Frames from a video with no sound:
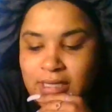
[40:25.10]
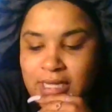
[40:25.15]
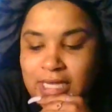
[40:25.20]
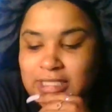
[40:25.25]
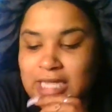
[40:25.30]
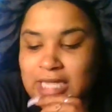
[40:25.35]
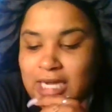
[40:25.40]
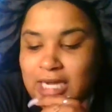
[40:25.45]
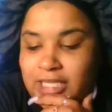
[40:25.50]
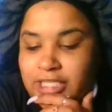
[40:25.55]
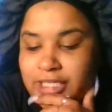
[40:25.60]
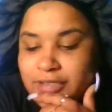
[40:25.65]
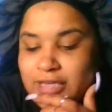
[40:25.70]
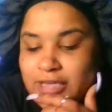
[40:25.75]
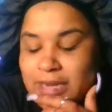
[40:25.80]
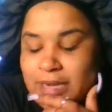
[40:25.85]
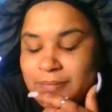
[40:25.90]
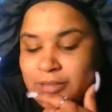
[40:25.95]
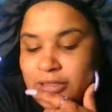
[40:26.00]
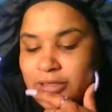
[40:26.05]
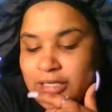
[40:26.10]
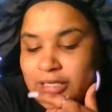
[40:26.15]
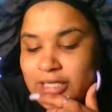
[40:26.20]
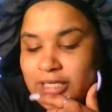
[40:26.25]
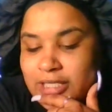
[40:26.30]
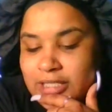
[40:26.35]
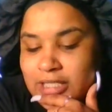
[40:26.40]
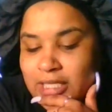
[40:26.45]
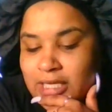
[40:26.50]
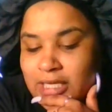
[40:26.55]
It's not a genuine
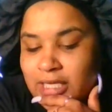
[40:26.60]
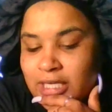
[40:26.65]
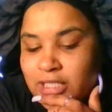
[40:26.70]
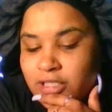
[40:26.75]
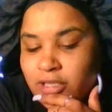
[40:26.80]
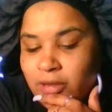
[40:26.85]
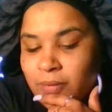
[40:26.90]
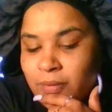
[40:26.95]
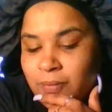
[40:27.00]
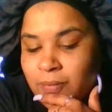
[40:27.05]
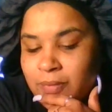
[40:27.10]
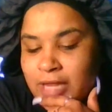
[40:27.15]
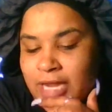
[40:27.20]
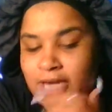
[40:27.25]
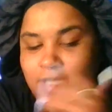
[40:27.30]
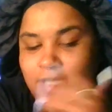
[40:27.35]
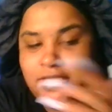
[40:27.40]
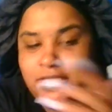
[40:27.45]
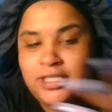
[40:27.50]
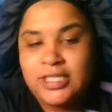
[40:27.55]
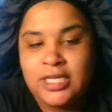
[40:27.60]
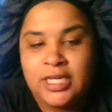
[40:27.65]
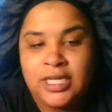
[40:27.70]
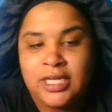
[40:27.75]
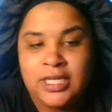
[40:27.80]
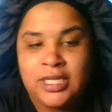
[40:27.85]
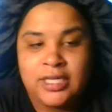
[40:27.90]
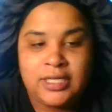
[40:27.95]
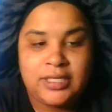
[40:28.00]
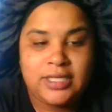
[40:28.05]
opportunity until it is. So here's
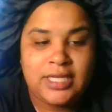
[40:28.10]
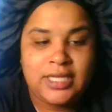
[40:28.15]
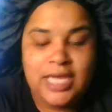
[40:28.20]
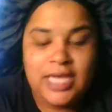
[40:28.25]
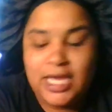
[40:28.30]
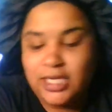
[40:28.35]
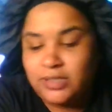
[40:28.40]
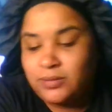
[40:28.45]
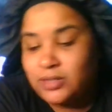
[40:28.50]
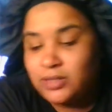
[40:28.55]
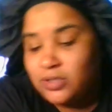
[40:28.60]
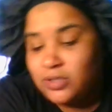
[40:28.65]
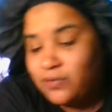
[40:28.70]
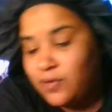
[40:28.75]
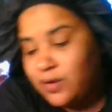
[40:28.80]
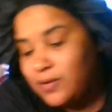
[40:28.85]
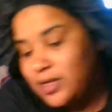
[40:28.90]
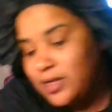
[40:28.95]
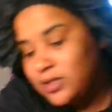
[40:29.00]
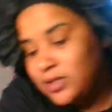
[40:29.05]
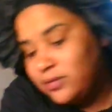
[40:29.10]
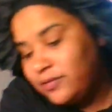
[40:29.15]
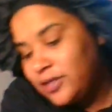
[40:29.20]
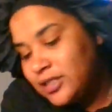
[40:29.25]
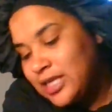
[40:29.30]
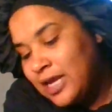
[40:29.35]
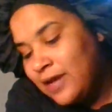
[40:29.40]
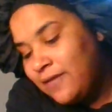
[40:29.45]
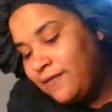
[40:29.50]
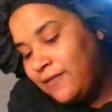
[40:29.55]
the catch with this Four of Wands
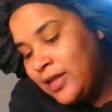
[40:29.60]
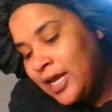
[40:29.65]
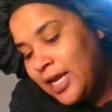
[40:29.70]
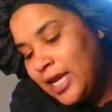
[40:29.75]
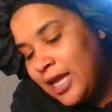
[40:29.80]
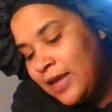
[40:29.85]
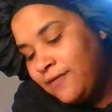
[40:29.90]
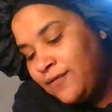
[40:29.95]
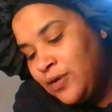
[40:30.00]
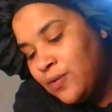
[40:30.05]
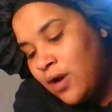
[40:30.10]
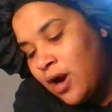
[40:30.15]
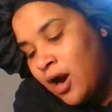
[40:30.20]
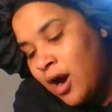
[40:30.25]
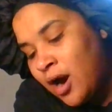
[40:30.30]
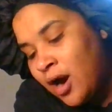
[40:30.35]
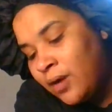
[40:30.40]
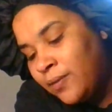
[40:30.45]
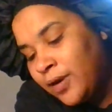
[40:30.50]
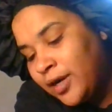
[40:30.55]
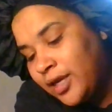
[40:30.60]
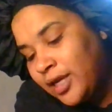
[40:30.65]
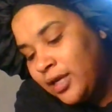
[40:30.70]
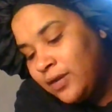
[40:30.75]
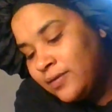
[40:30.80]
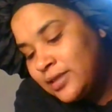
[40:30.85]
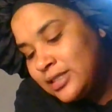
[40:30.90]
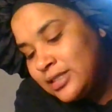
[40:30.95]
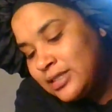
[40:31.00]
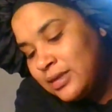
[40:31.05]
reverse. I feel like if you are
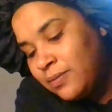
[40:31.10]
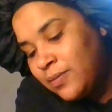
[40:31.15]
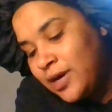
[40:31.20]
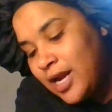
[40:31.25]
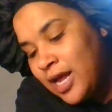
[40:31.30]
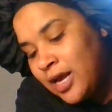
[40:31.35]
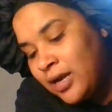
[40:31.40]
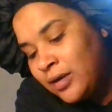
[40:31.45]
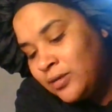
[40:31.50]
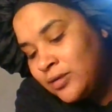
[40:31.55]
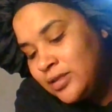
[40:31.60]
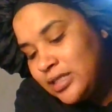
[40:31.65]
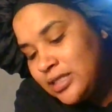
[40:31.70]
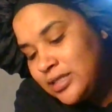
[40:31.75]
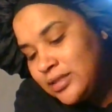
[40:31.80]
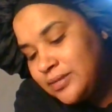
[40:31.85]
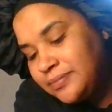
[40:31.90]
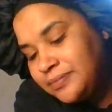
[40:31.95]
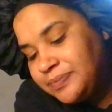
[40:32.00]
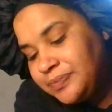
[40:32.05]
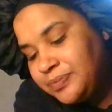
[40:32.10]
working with someone else,